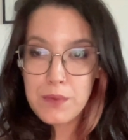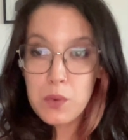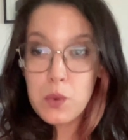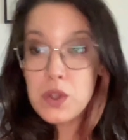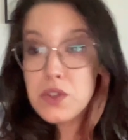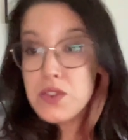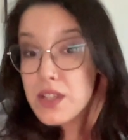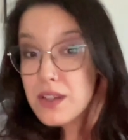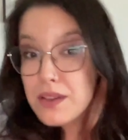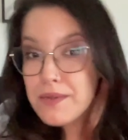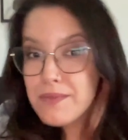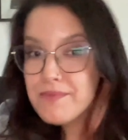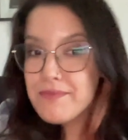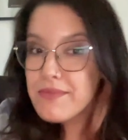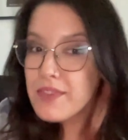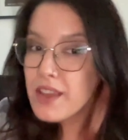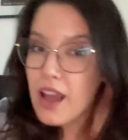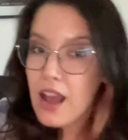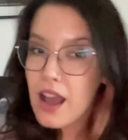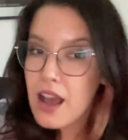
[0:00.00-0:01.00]
we'll see
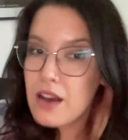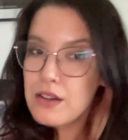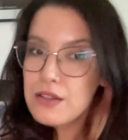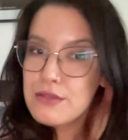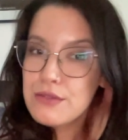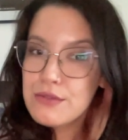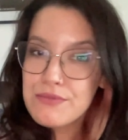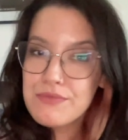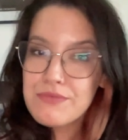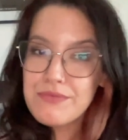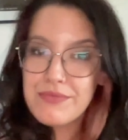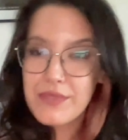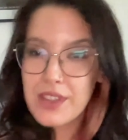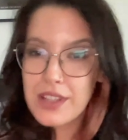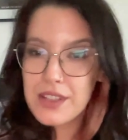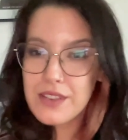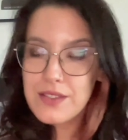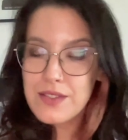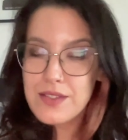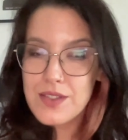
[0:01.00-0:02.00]
how
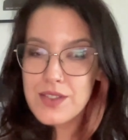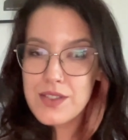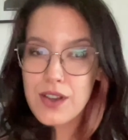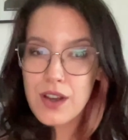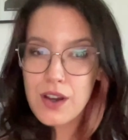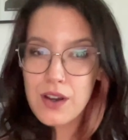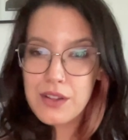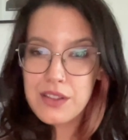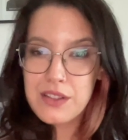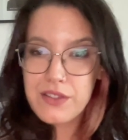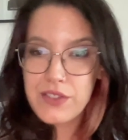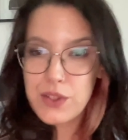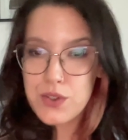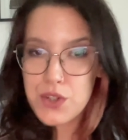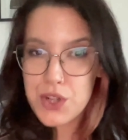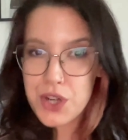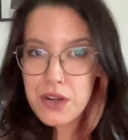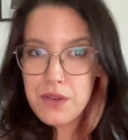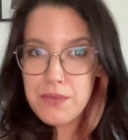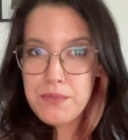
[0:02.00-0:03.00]
things go in the
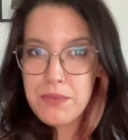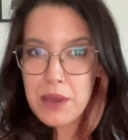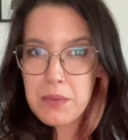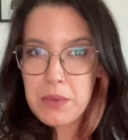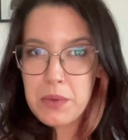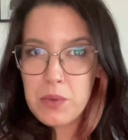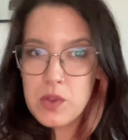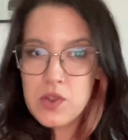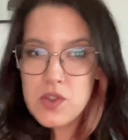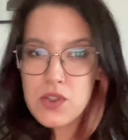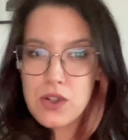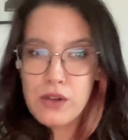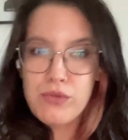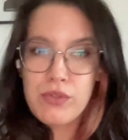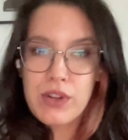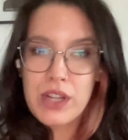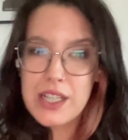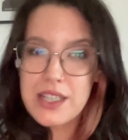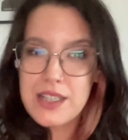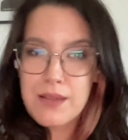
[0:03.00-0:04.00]
future. Maybe we'll start
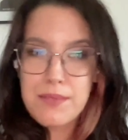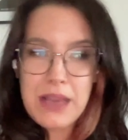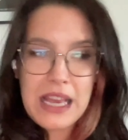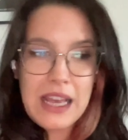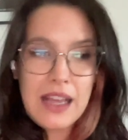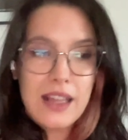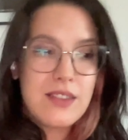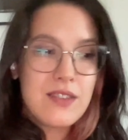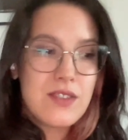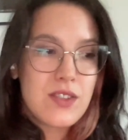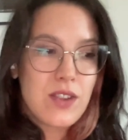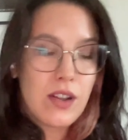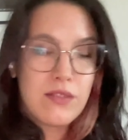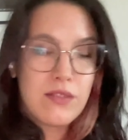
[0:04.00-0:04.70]
running some ads